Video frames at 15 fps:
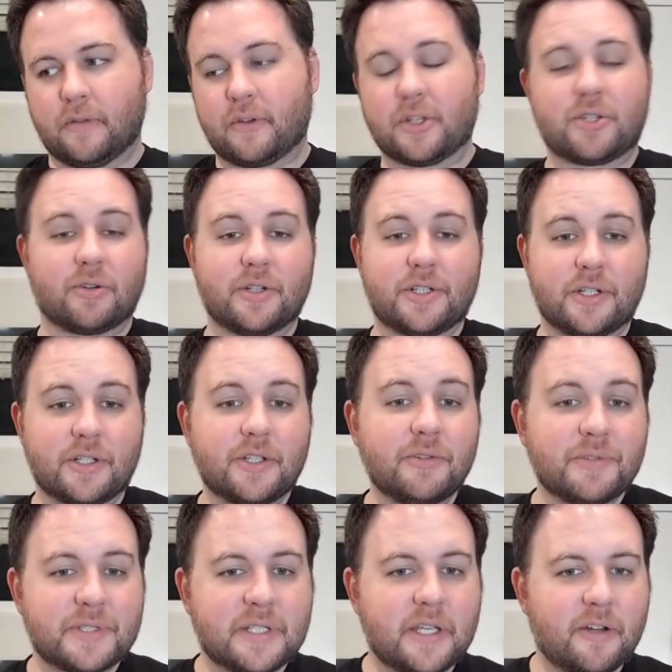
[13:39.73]
if Couture is your
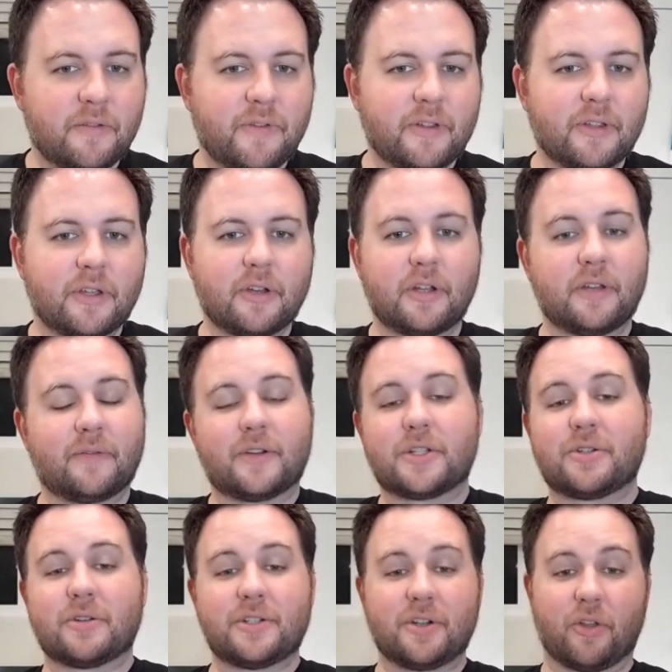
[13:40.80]
two C, you're feeling good. And if
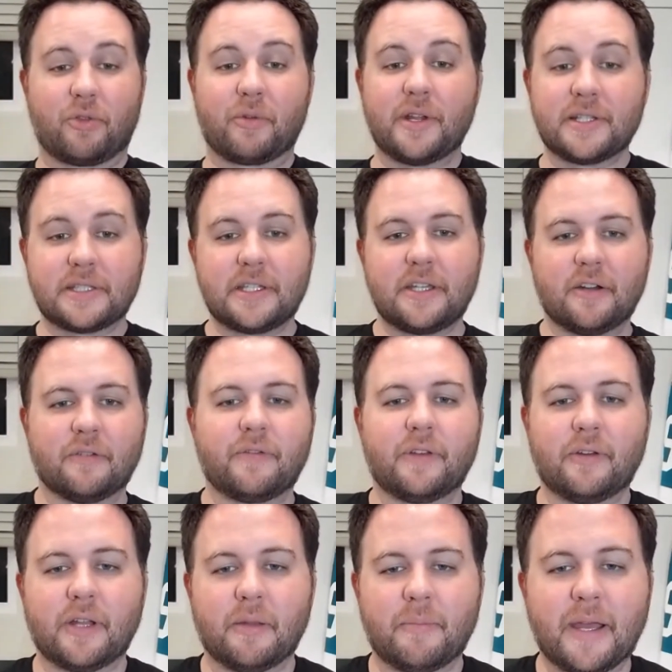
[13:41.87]
Couture is your three C, you're
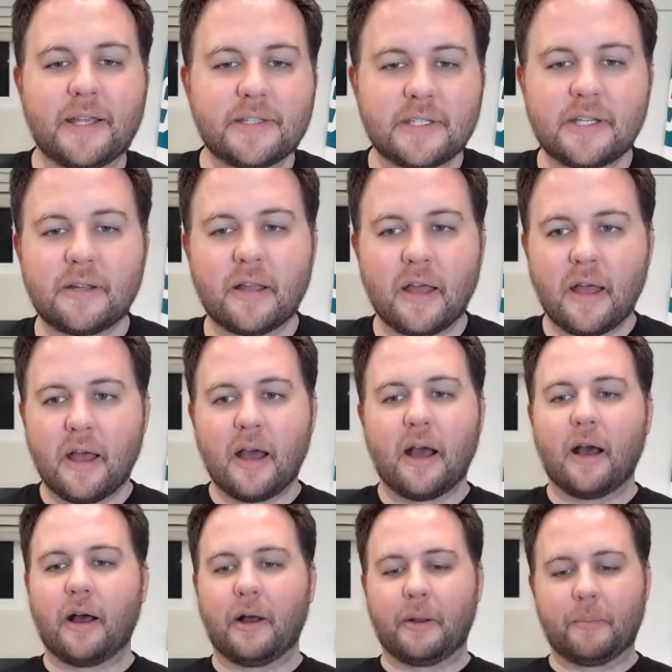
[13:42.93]
feeling amazing.
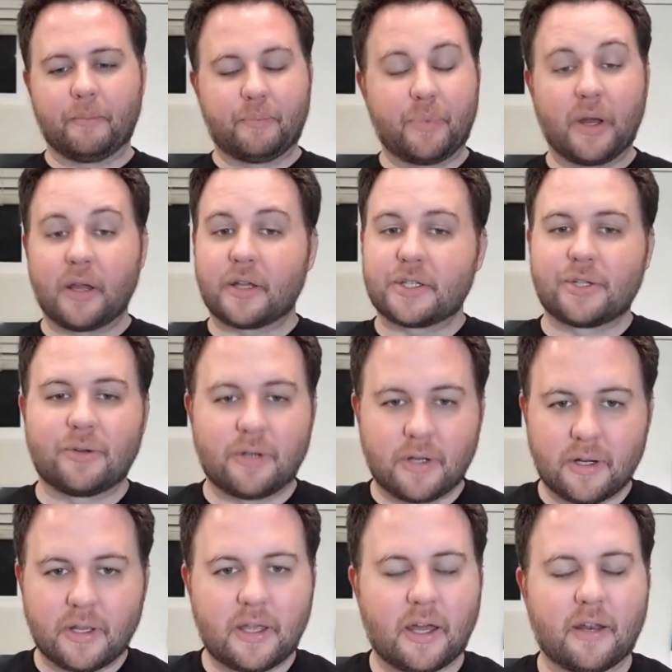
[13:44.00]
Um, but
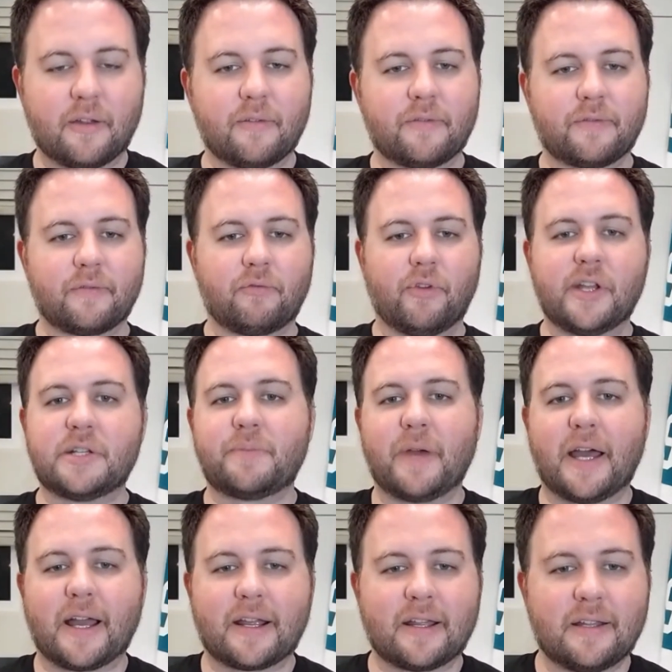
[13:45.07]
Couture kind of reached
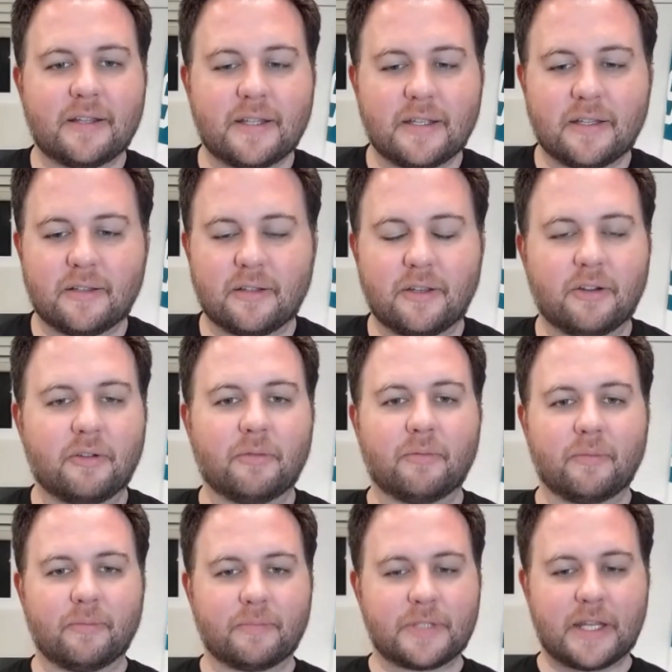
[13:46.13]
back and, and you
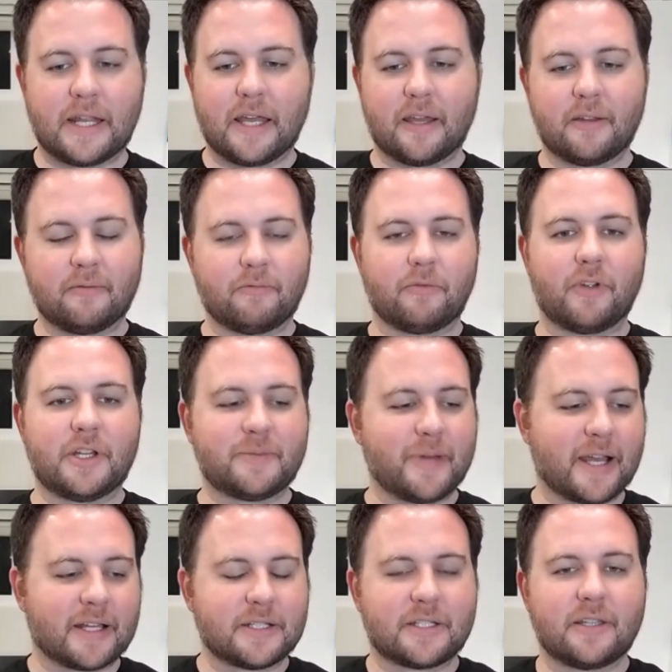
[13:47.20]
know, today reached
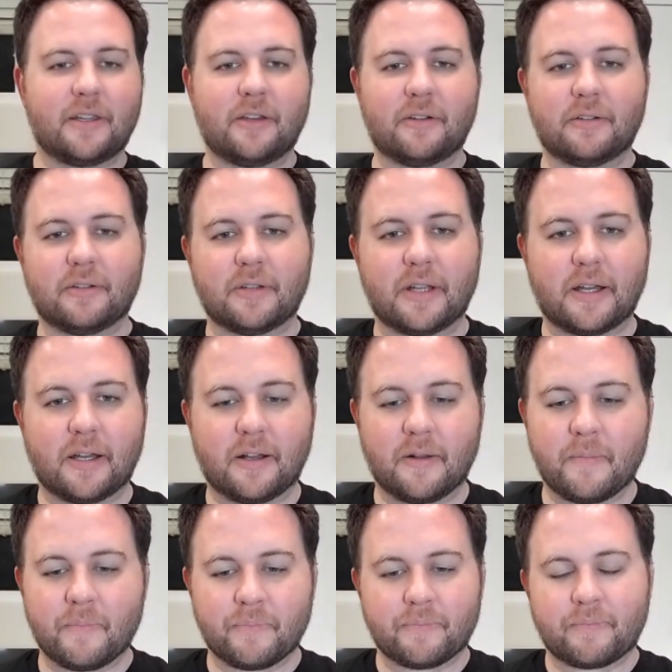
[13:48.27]
back into the old,
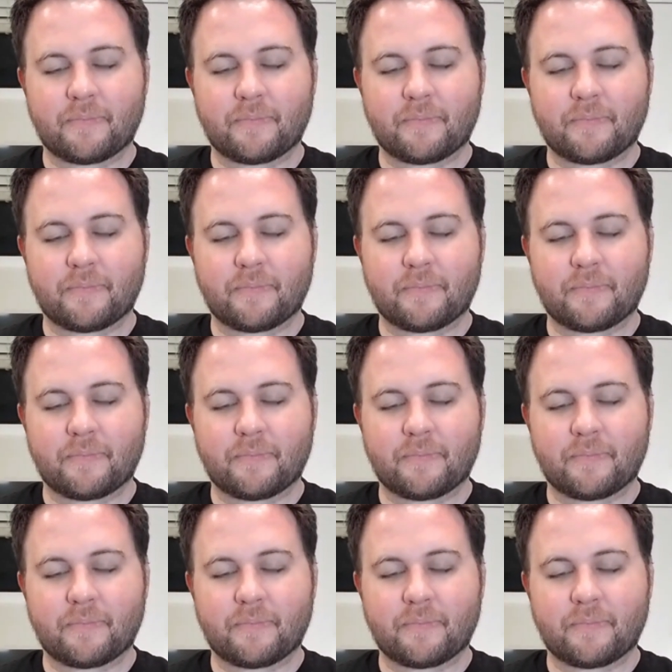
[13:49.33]
uh,